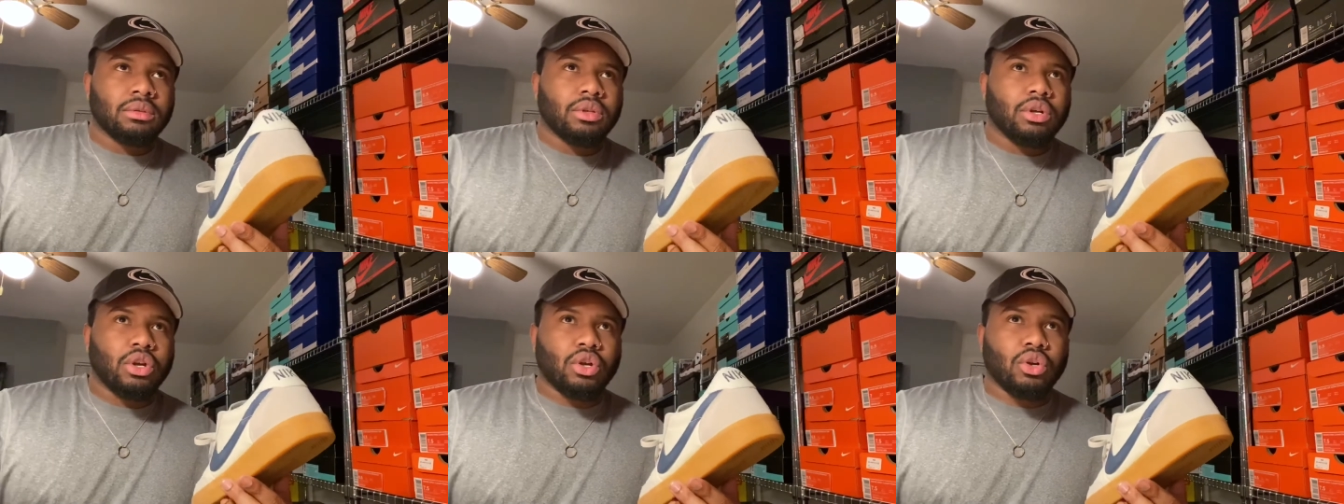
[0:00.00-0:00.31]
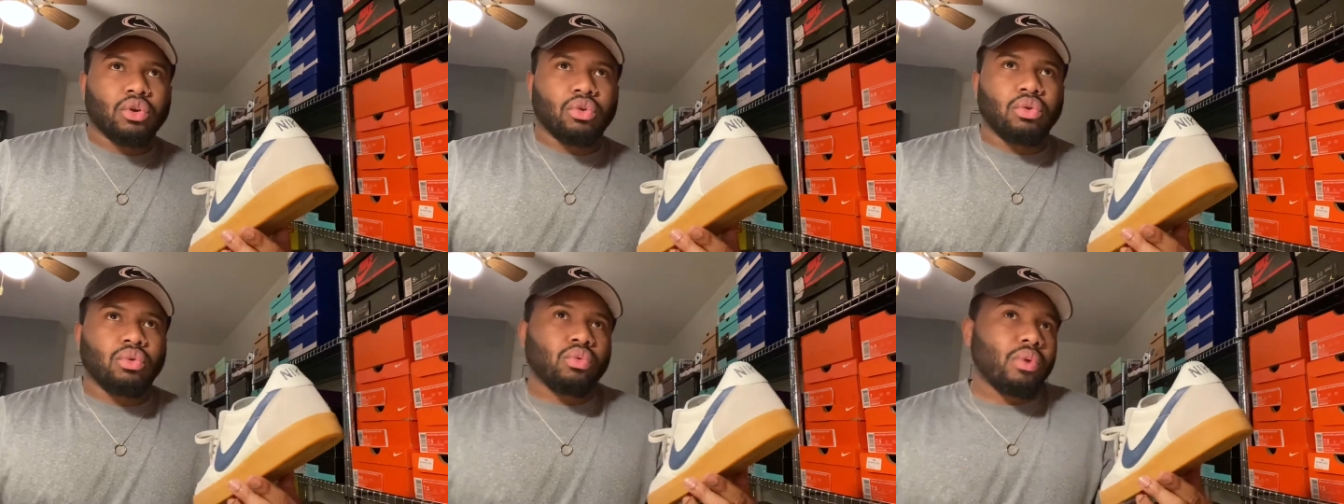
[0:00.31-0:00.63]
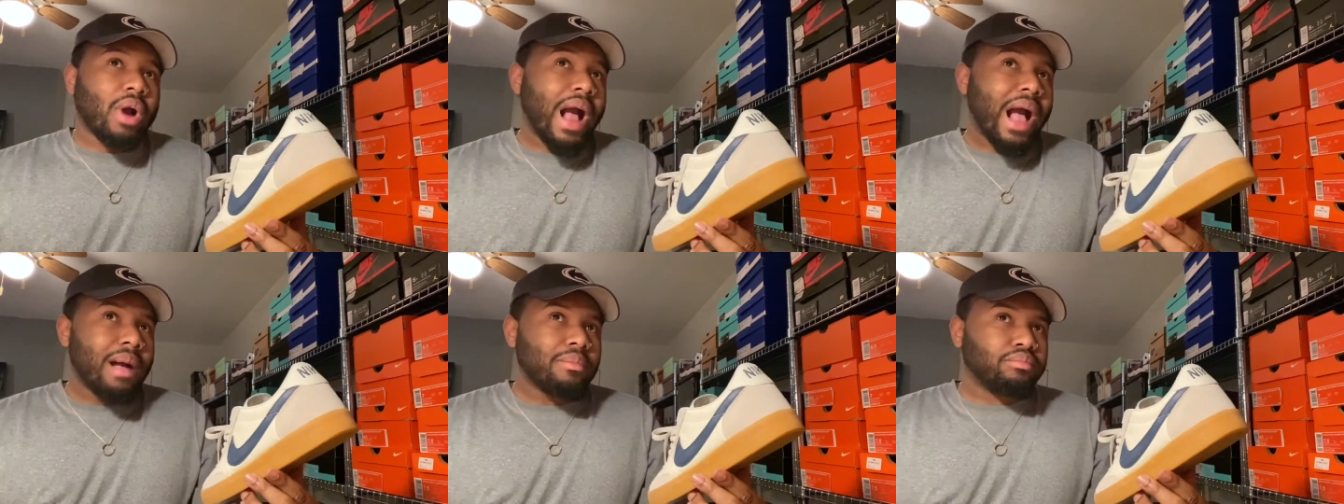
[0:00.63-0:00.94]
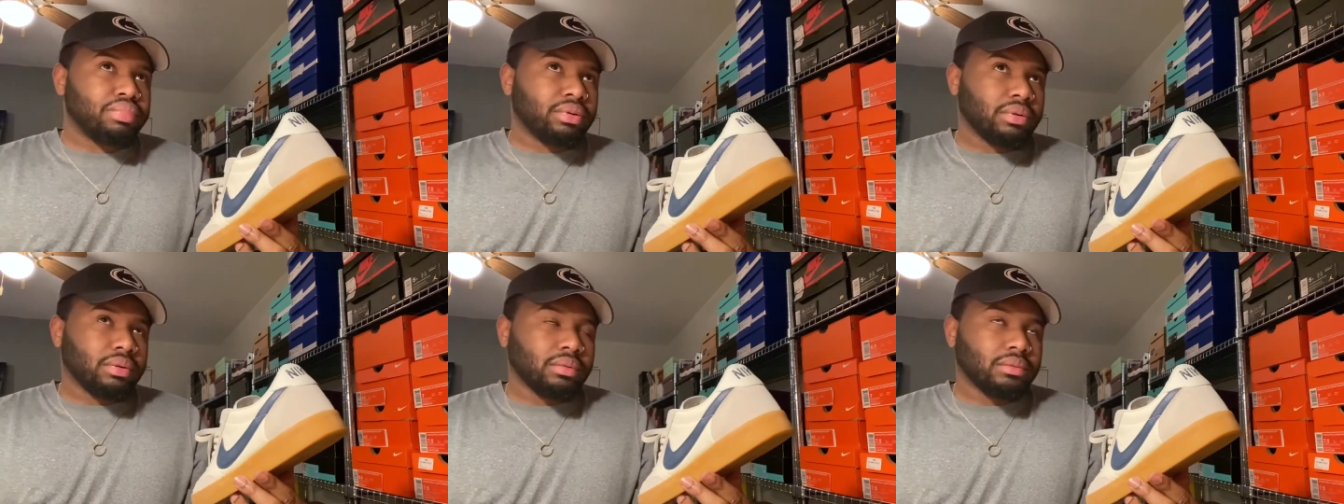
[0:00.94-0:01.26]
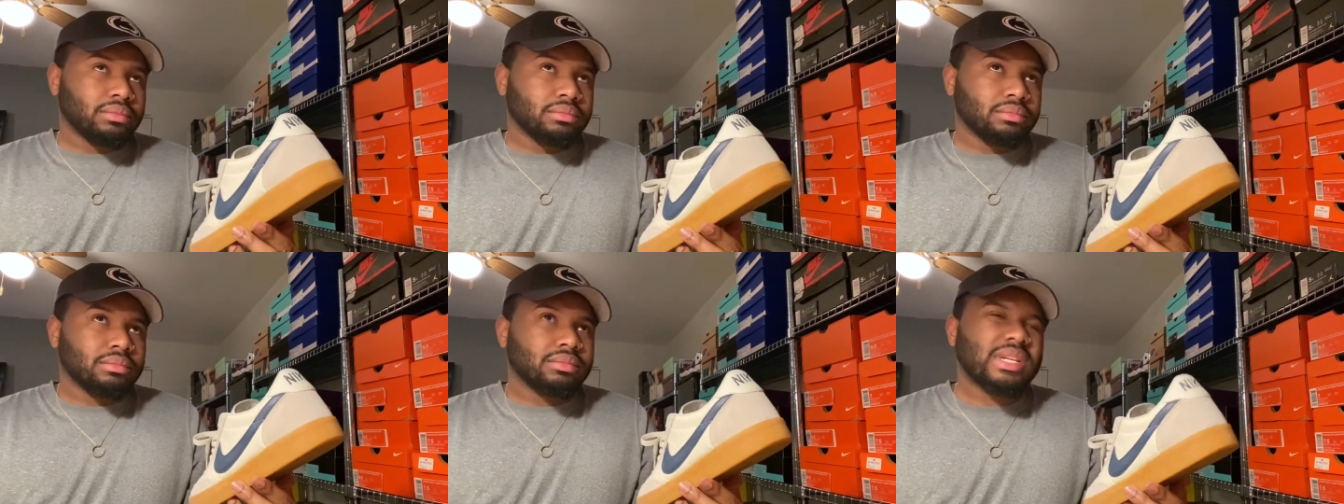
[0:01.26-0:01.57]
crop,
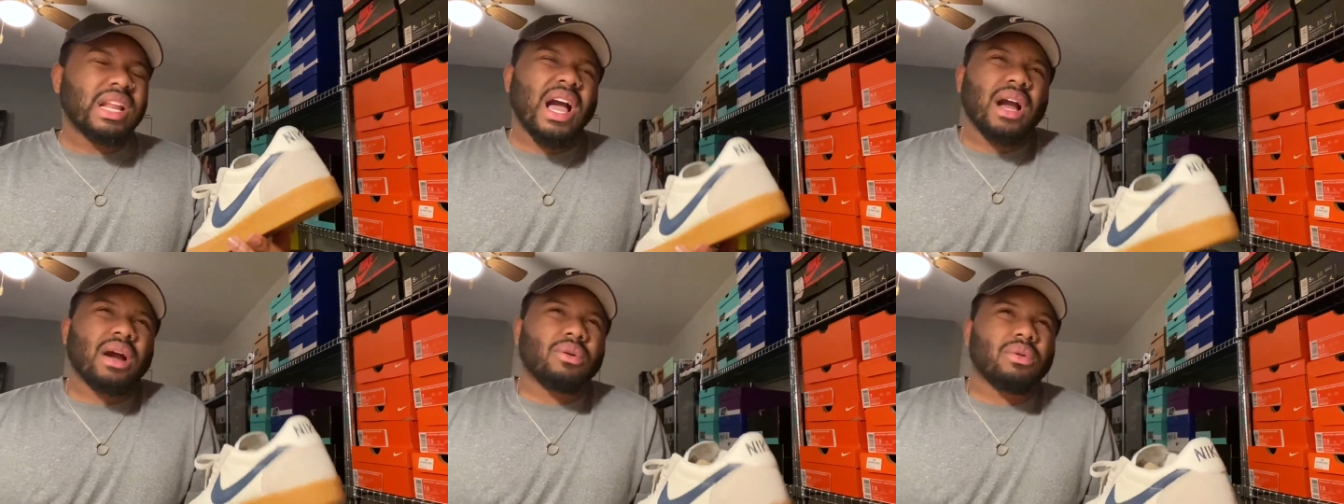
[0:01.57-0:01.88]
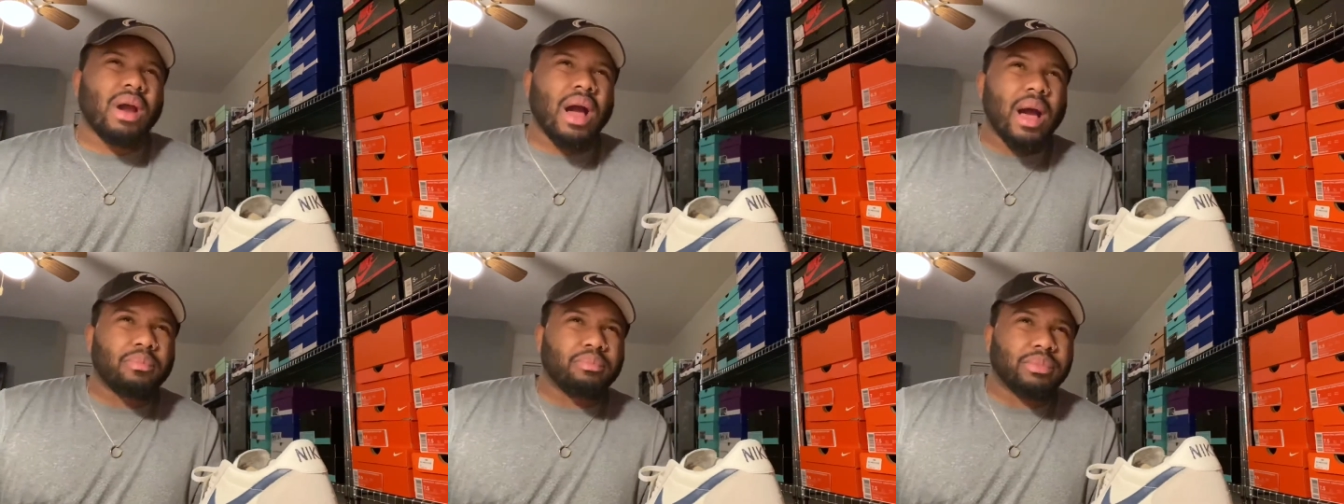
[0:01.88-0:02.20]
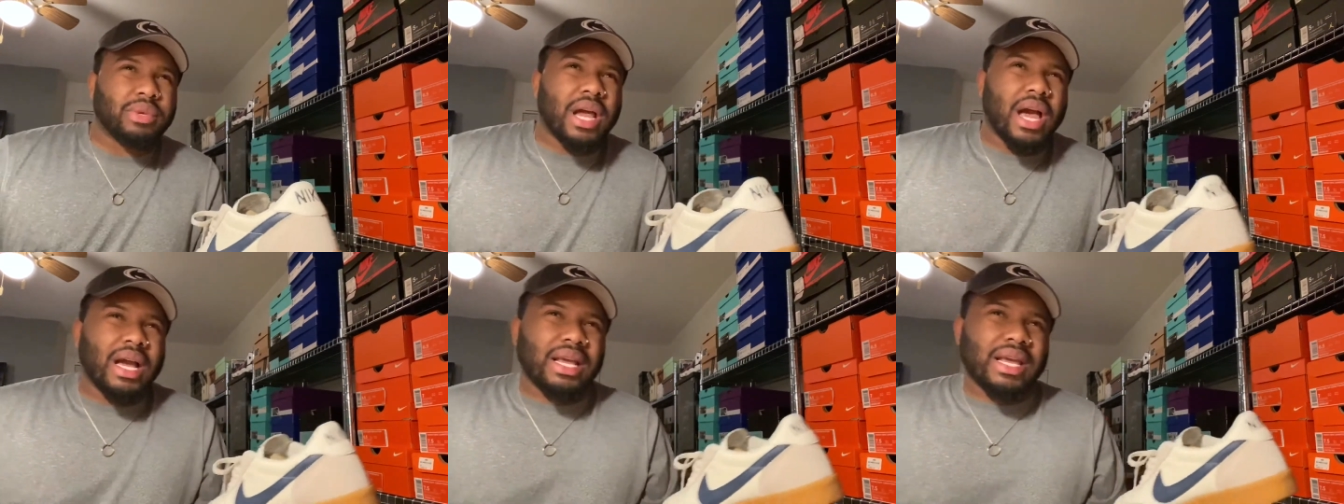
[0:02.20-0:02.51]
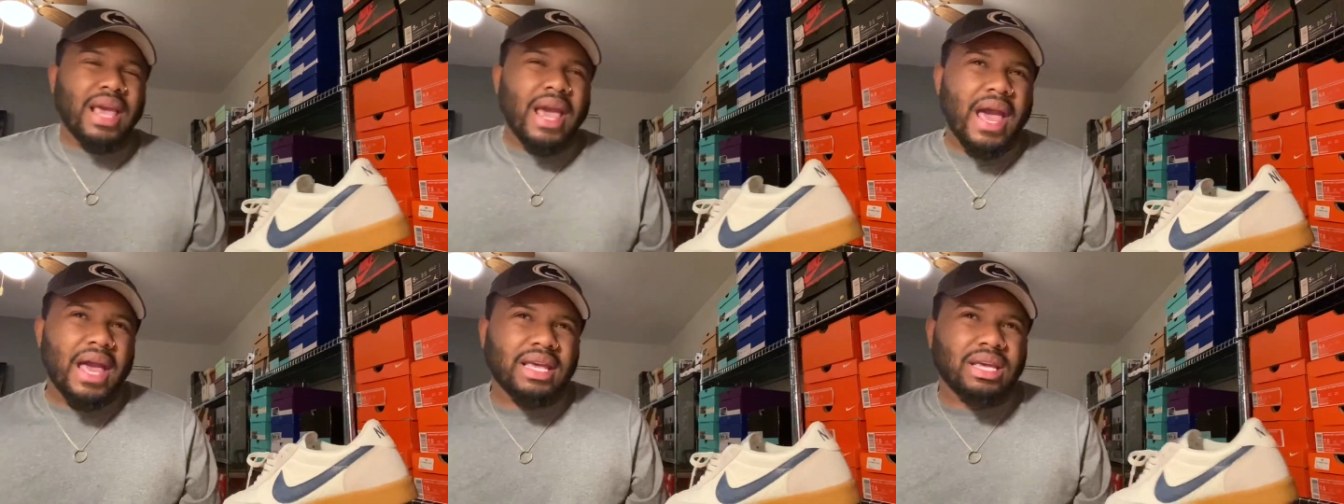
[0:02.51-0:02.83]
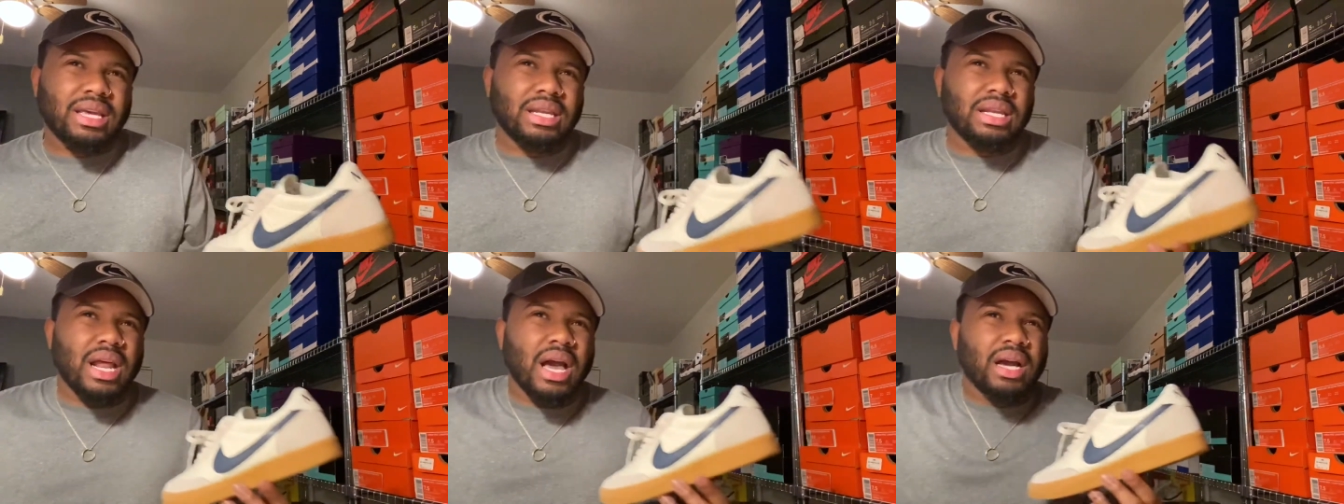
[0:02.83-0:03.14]
not crop, not
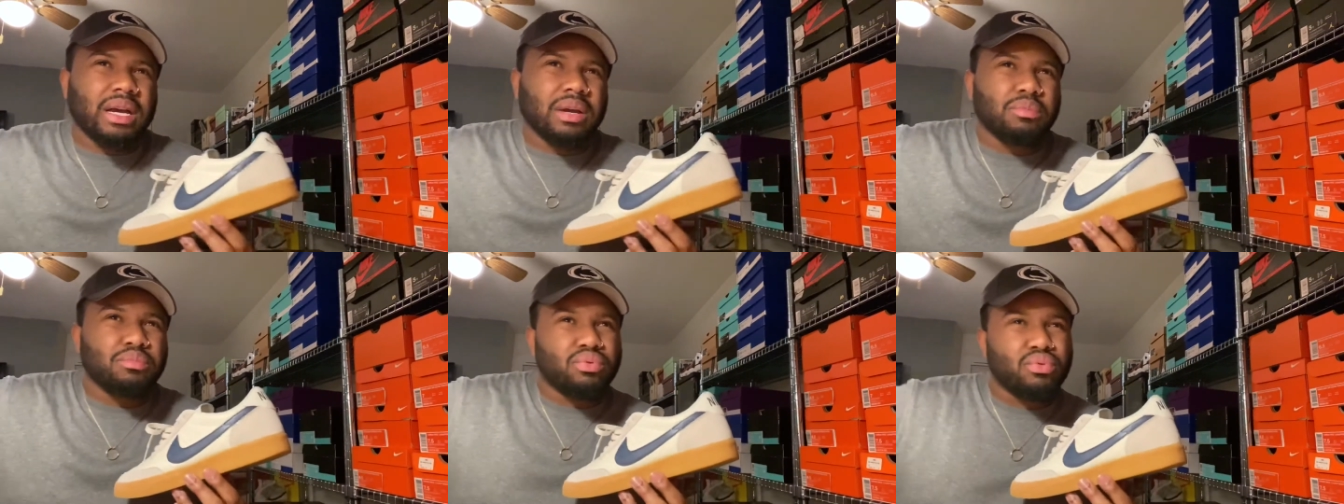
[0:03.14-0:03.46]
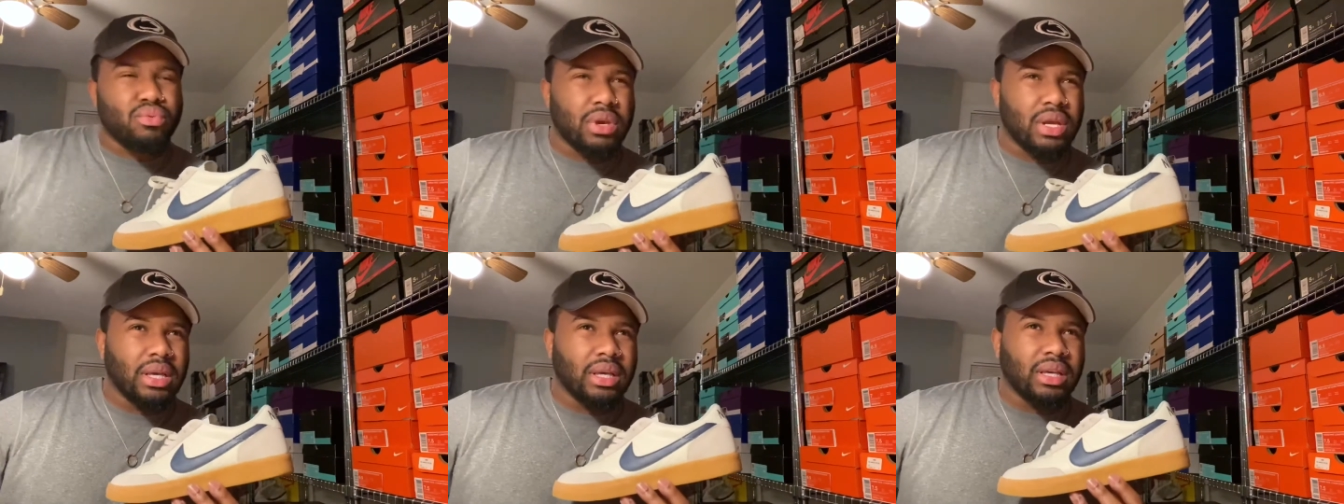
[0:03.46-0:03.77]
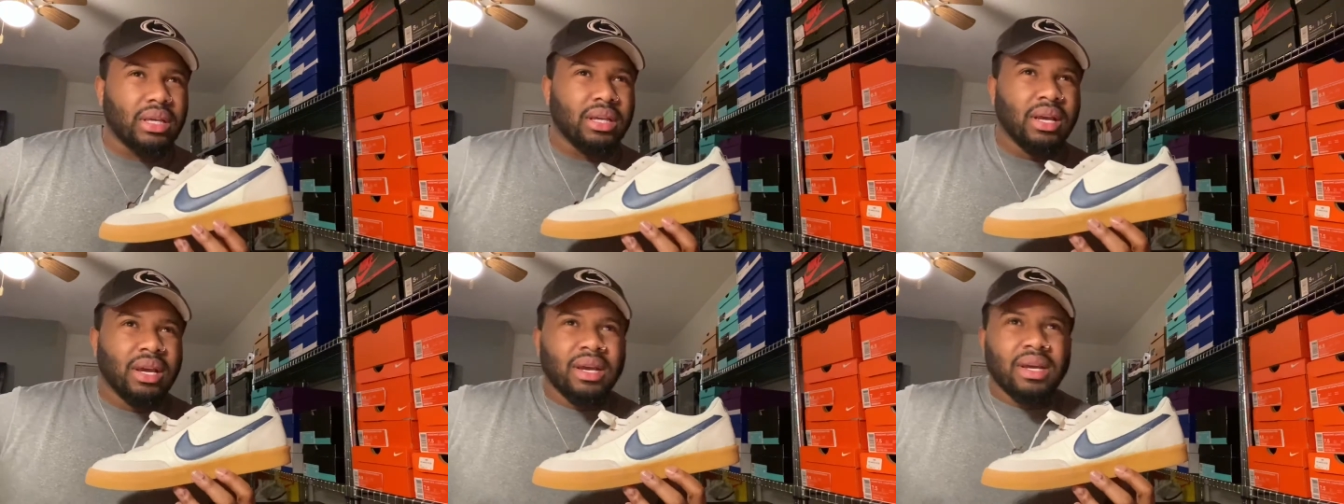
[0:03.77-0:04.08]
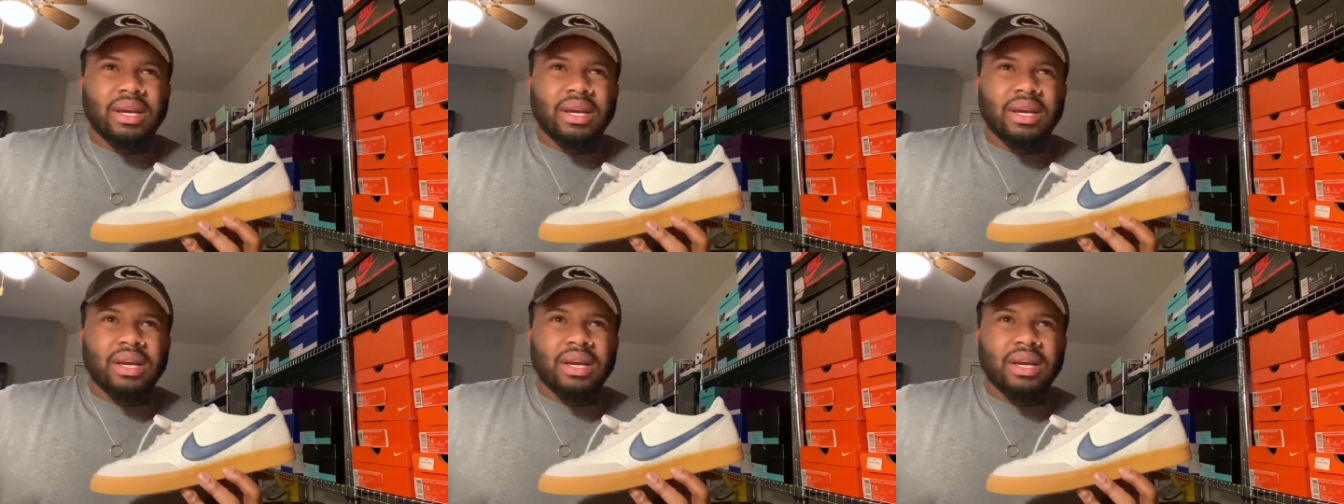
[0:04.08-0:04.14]
khaki, not capri.